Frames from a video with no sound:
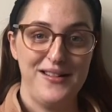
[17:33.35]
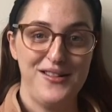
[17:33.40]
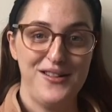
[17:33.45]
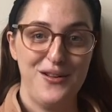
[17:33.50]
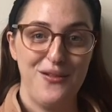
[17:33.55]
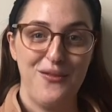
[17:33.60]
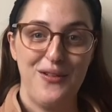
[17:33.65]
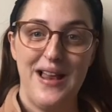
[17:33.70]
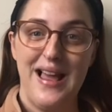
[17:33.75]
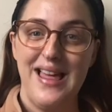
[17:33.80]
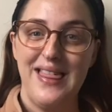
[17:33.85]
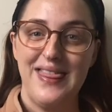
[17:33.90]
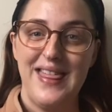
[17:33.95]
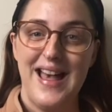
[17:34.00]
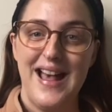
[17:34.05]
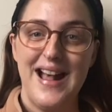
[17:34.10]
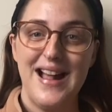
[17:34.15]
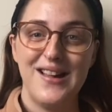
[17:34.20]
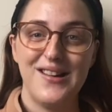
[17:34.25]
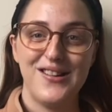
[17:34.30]
stuff like
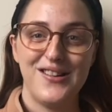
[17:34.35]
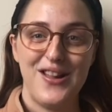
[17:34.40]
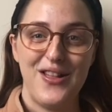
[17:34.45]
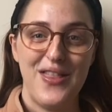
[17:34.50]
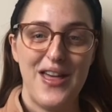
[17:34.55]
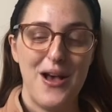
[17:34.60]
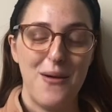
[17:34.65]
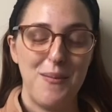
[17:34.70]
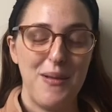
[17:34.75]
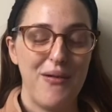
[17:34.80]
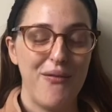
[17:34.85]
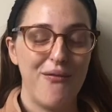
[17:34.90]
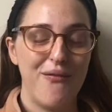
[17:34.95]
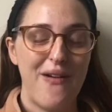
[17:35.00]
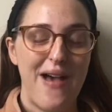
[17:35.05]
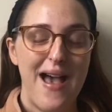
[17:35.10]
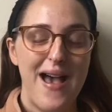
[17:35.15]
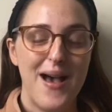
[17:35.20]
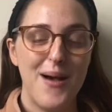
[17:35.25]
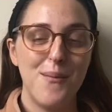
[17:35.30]
that, so that'll be
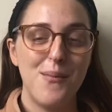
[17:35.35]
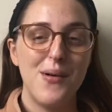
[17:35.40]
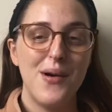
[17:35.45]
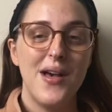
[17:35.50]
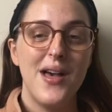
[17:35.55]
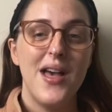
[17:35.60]
fab.